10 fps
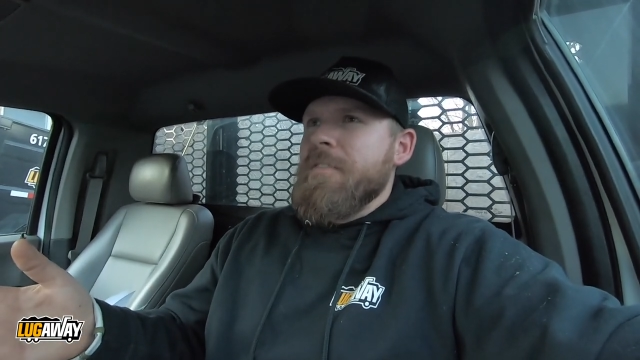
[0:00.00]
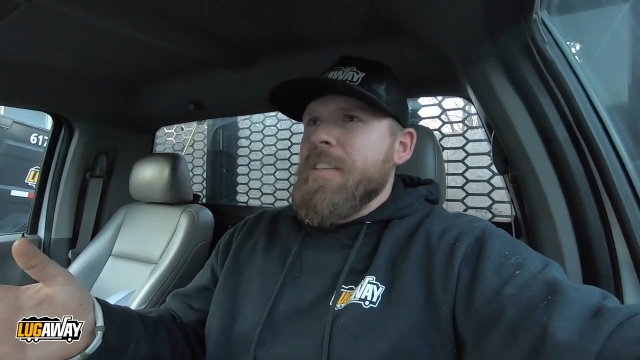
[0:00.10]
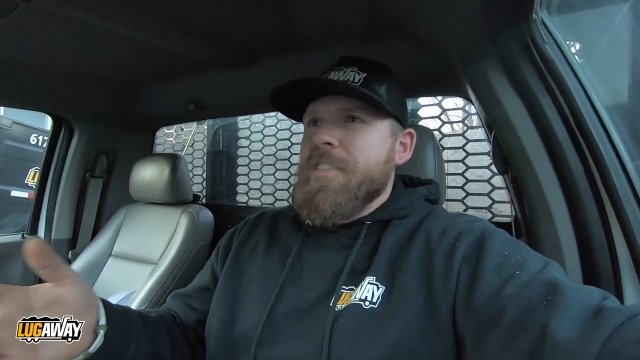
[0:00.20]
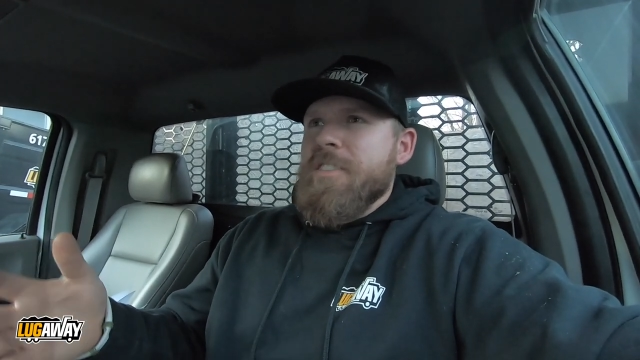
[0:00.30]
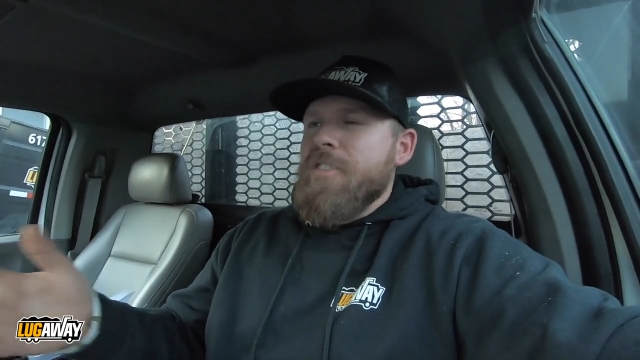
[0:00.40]

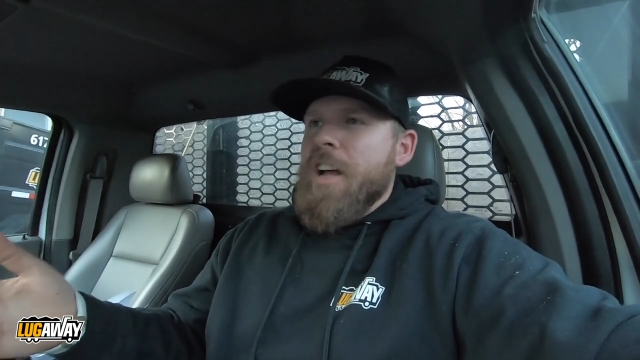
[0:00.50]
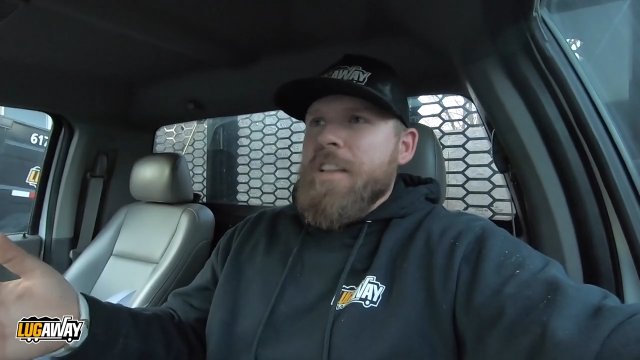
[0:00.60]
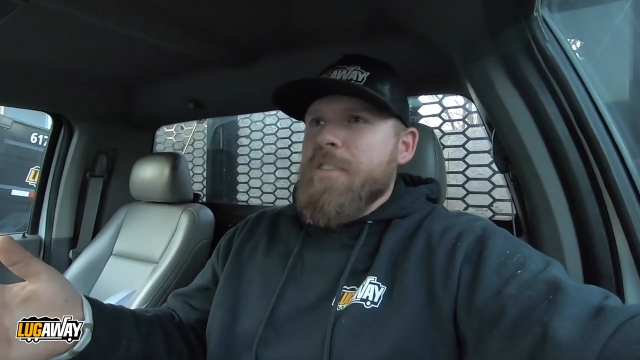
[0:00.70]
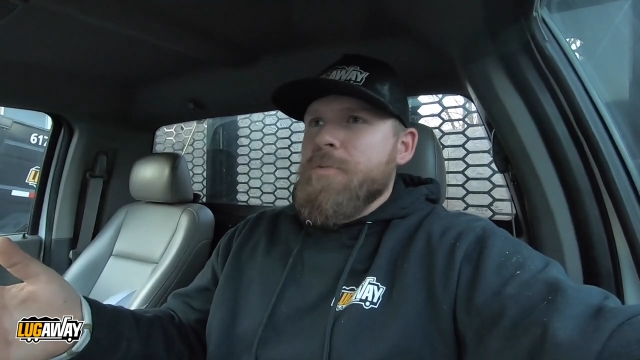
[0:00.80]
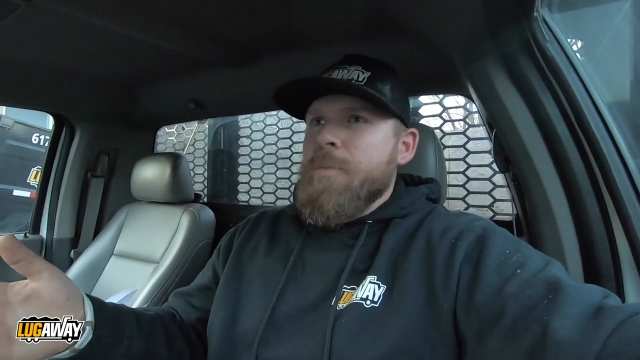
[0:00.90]
this is
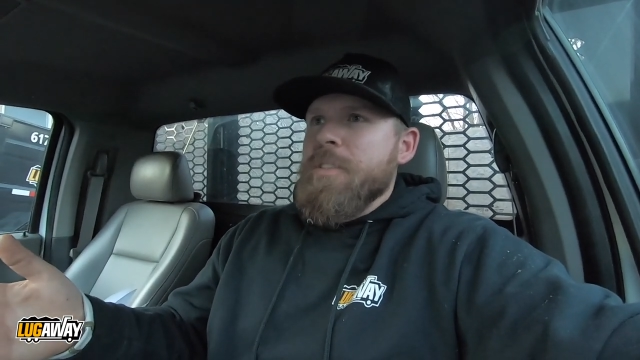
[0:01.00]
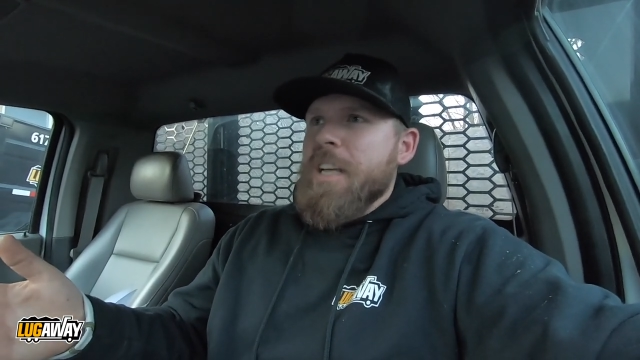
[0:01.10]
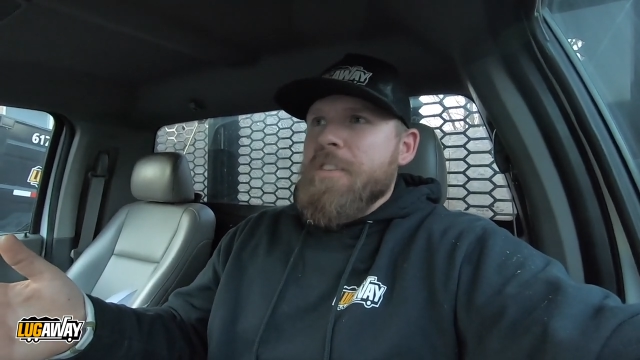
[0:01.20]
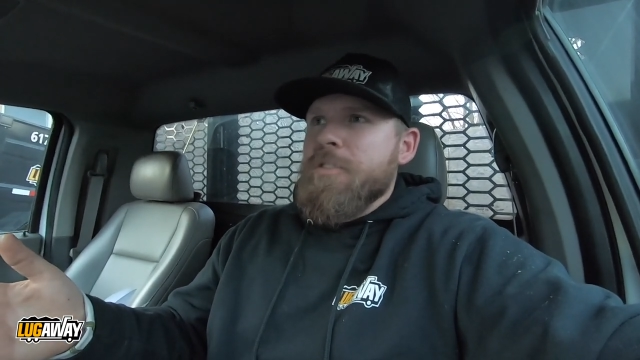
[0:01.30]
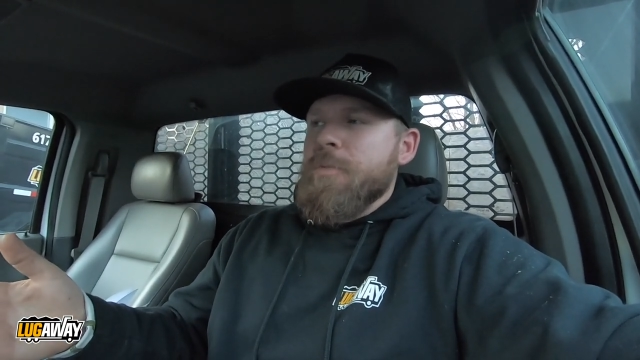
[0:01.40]
not this woman's
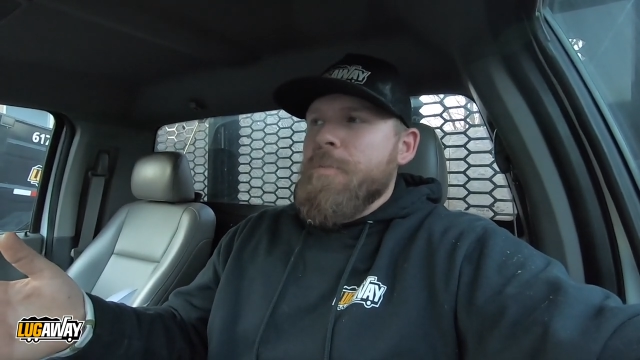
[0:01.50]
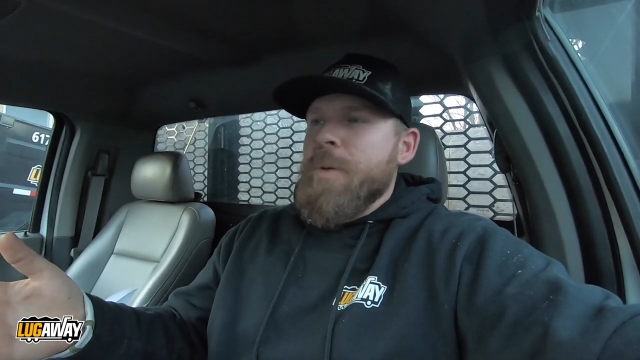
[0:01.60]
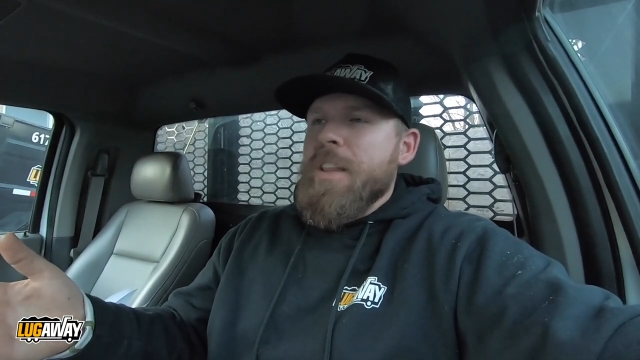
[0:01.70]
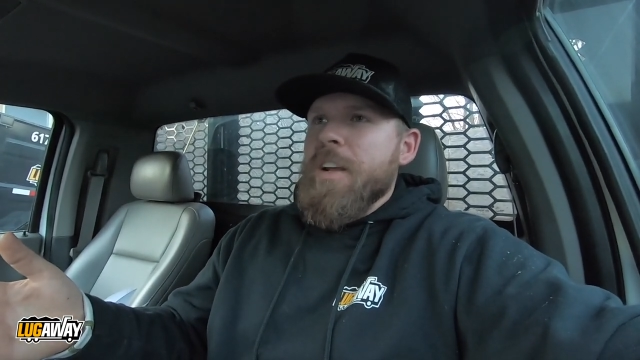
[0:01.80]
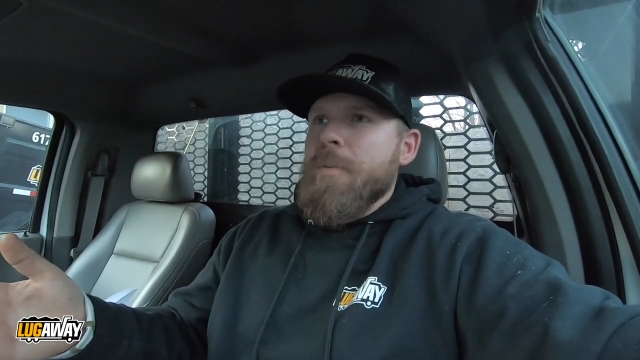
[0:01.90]
house because we've
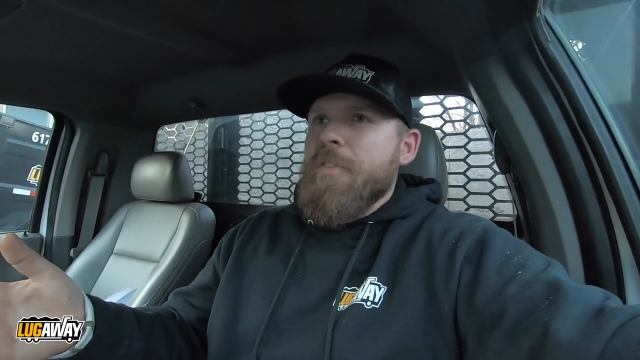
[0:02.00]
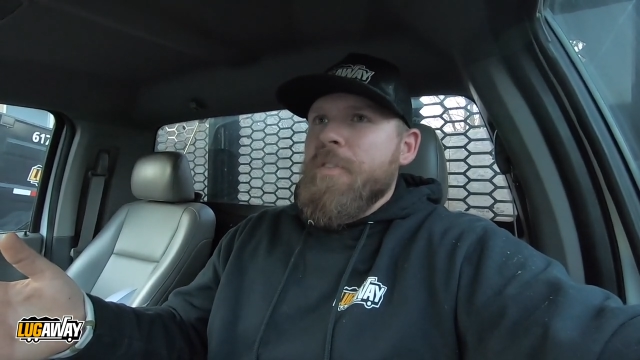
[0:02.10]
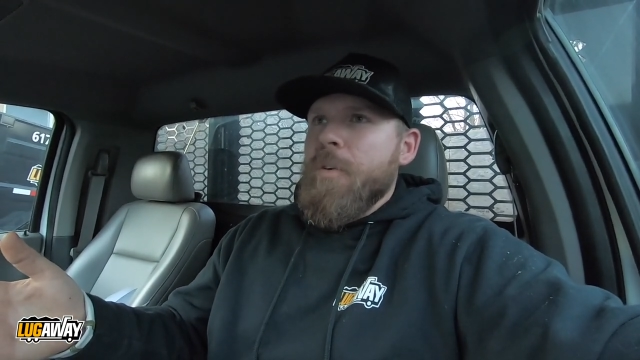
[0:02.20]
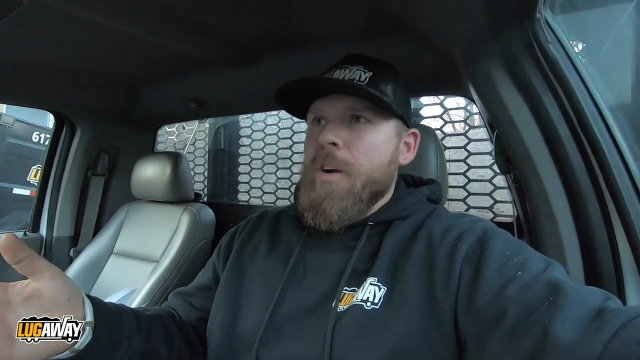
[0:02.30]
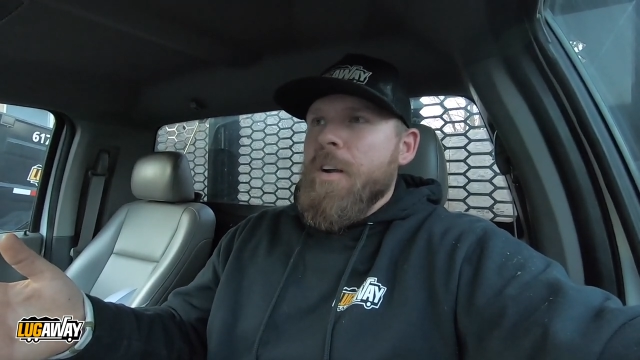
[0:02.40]
been there
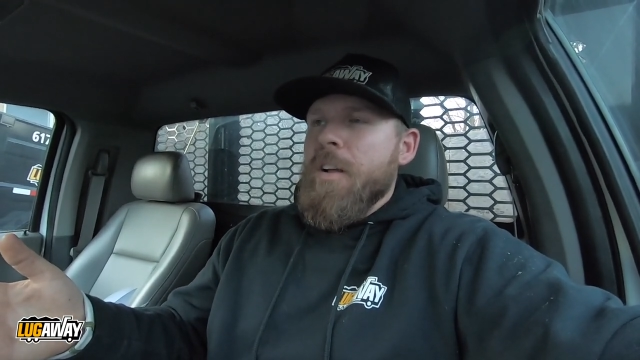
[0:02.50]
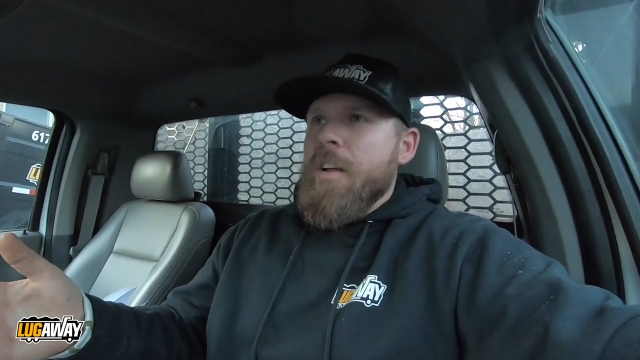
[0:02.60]
before.